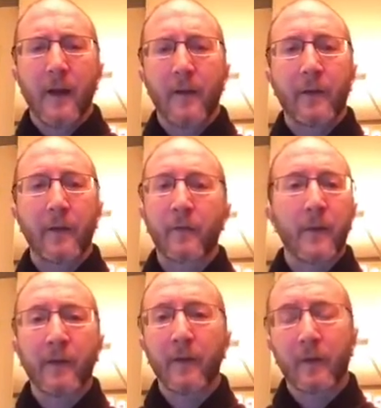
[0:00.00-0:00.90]
This
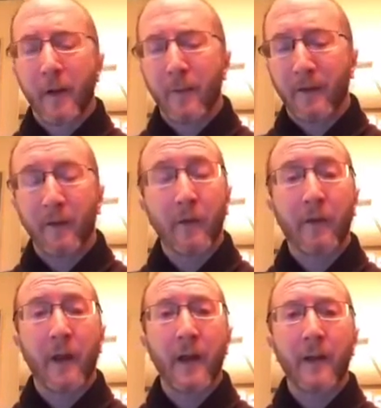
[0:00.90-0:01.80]
information is not based on
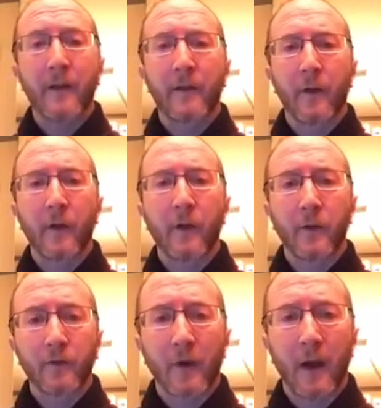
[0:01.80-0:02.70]
science, on
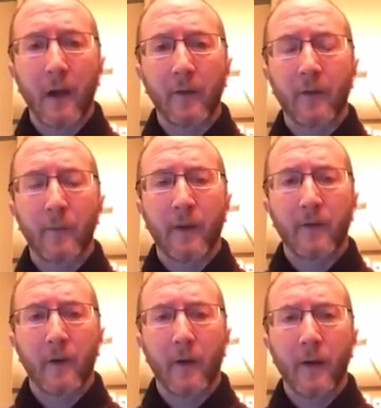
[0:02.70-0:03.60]
clinical trials. It's
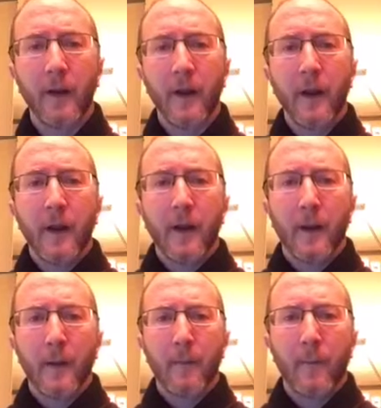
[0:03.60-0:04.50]
based on
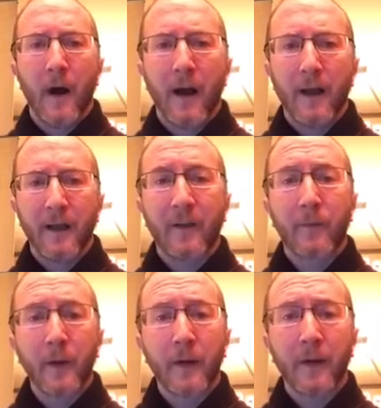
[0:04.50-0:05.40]
my
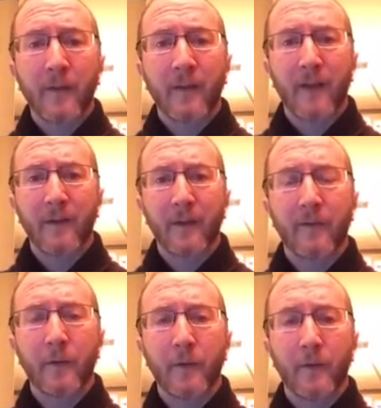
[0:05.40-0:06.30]
experience having
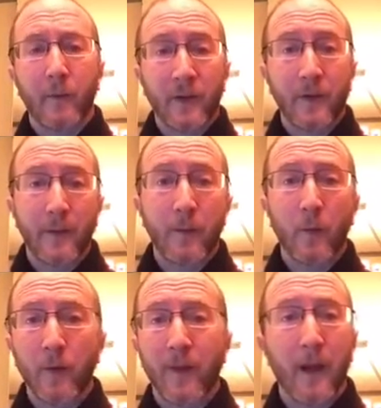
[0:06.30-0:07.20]
infused a bunch of
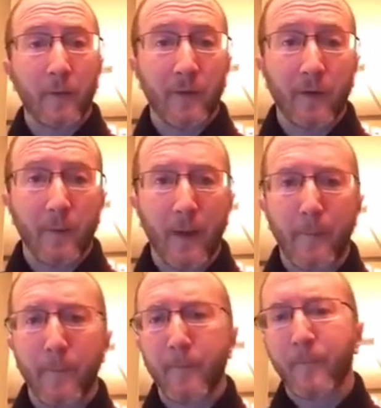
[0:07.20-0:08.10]
people with Alemtuzumab.